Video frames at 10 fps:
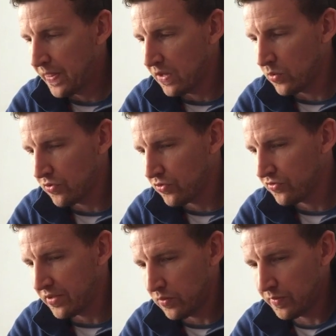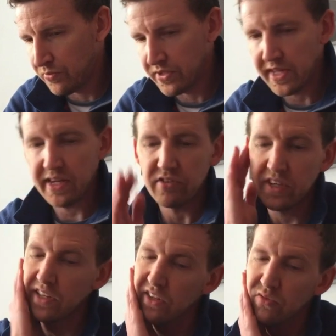you would have thought it would be pretty
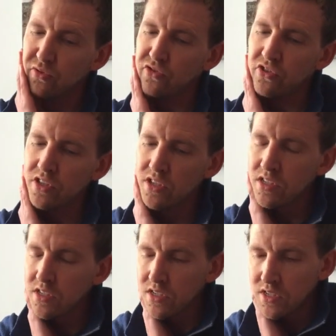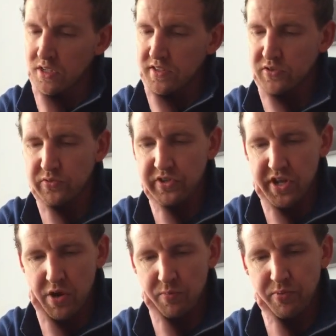easy. This was this was a
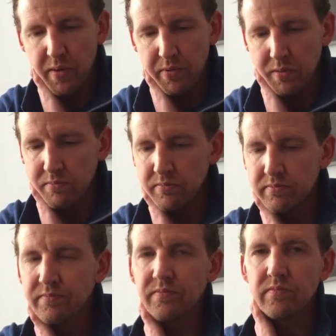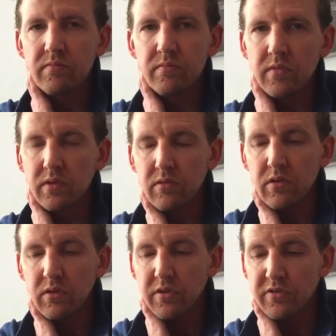known problem
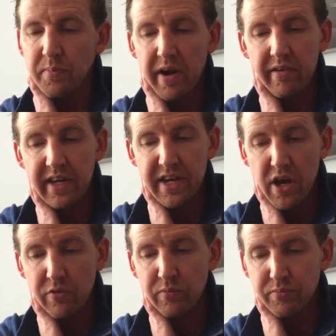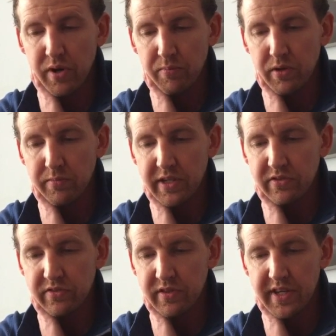or it's apparently a known problem.
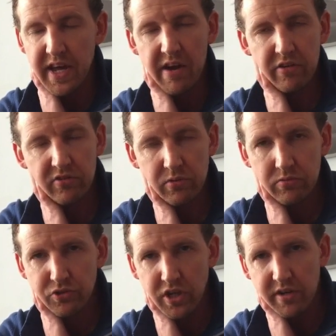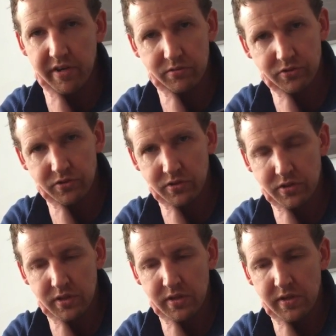It's inherent to all gyros.
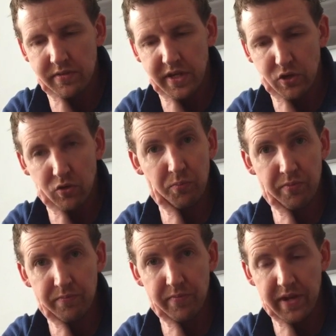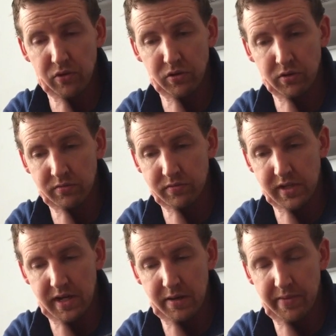They all they all
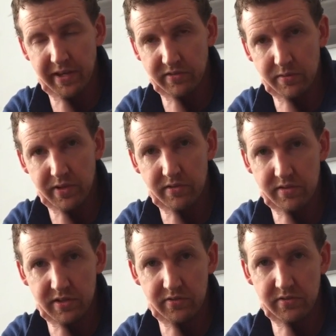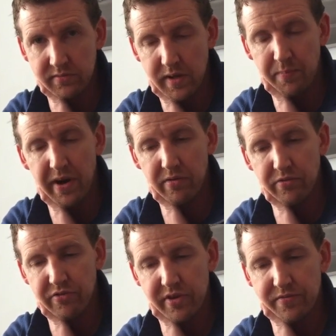um, exhibit this
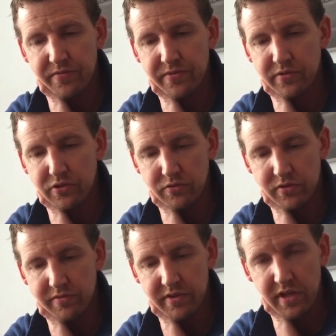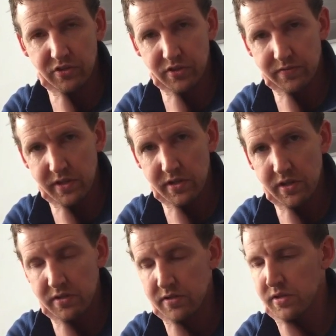apparent drift due to the rotation of the
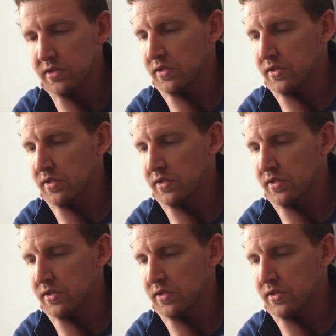Earth.